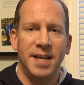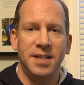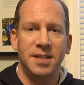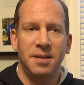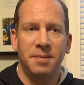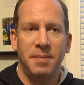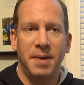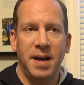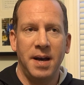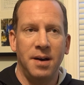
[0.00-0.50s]

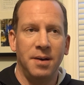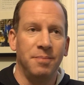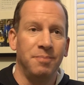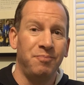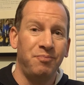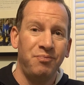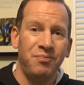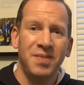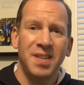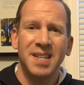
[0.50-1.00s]
Takes
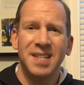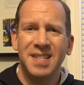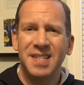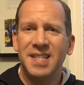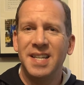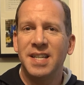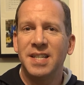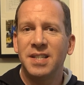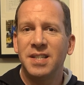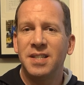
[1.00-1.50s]
about
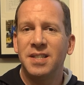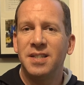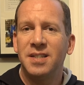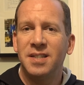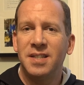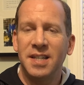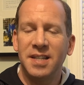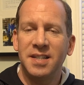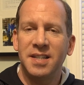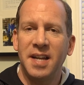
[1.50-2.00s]
six,
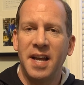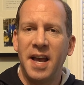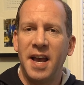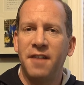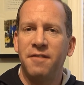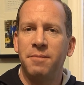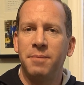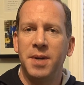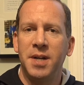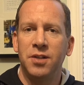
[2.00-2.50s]
six and a
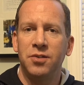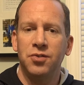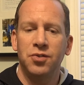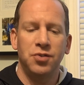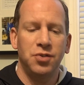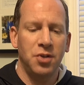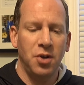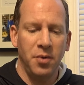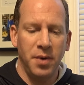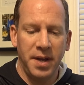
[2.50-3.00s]
half minutes
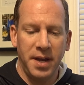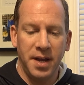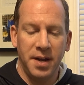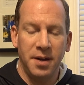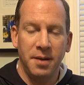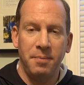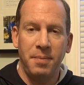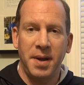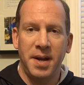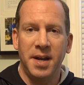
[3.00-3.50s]
or so.
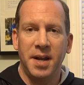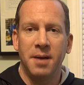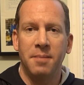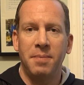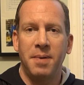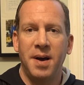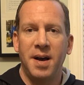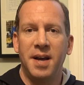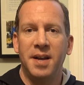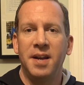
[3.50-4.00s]
Again, depending
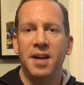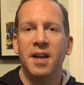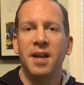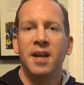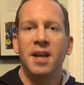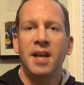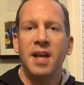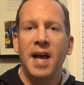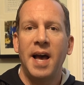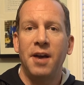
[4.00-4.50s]
upon
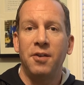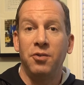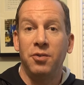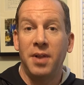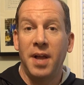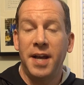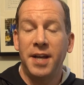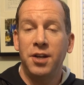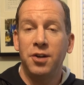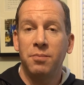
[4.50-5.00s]
how you
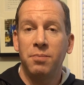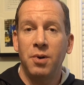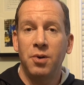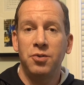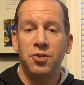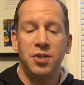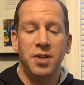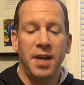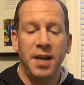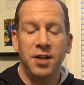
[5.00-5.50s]
like your
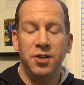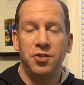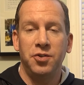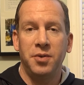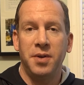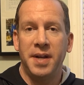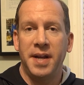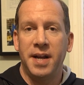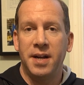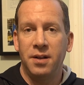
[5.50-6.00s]
poached eggs, you
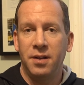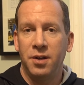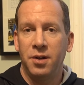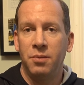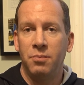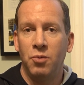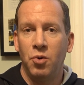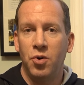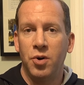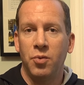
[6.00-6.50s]
can add a
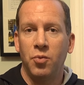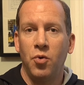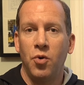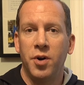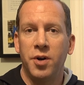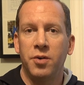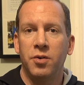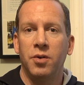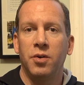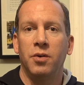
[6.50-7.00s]
little more
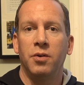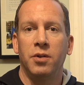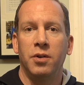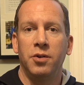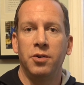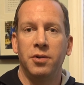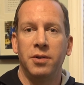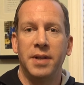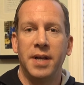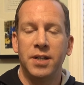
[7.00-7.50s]
water or a
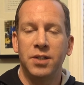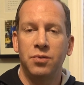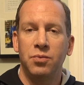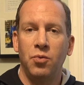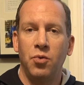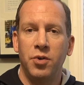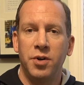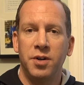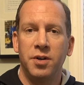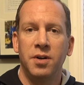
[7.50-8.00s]
little less
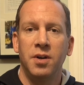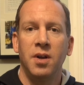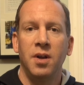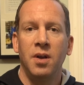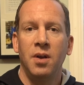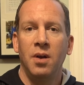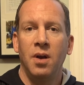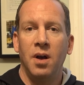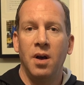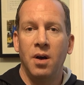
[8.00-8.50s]
water
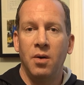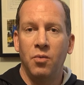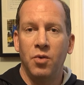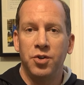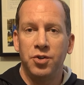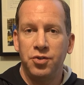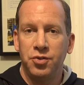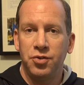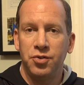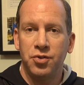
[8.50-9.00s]
uh,
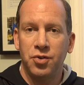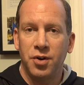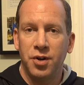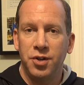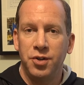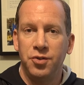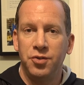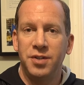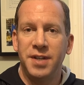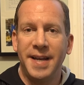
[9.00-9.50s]
once you
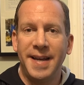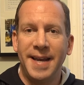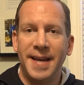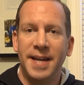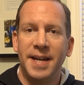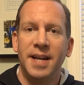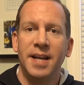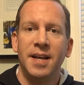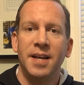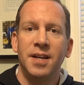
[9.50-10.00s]
start using
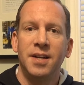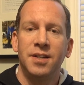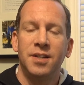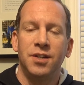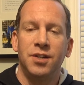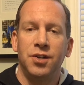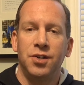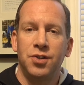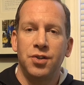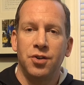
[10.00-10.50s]
it
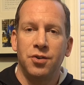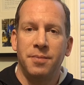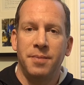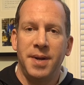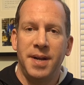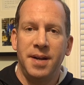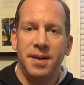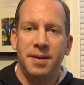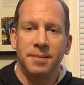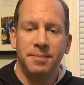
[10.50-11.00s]
to
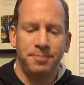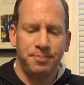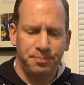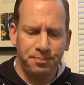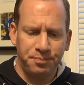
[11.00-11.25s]
determine